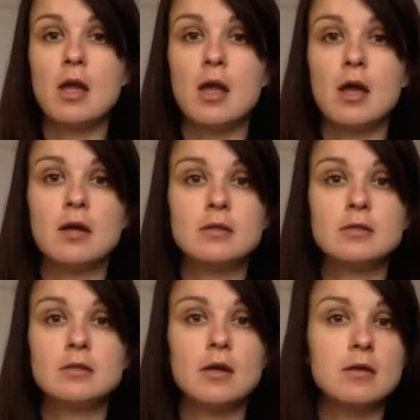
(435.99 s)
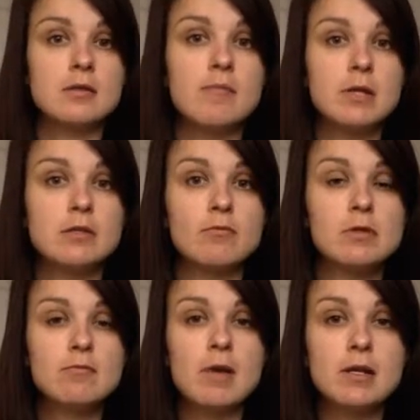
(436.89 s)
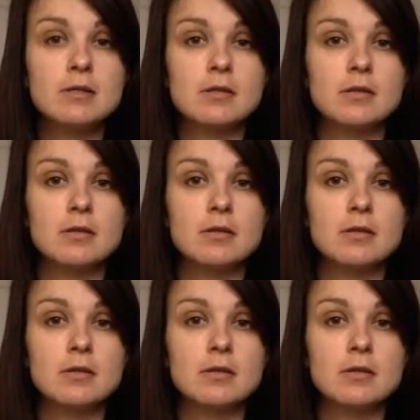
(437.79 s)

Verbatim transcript: and the mitten was white.